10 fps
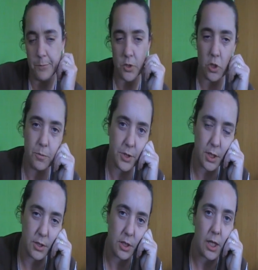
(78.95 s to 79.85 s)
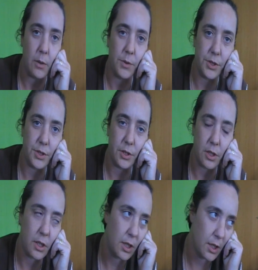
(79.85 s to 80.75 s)
Job seekers allowance is
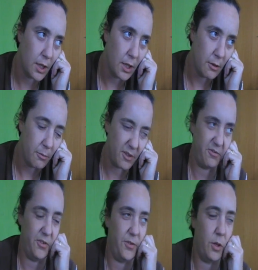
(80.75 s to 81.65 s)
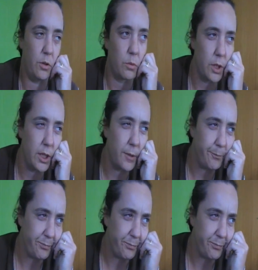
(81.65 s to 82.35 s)
about 50 quid a week.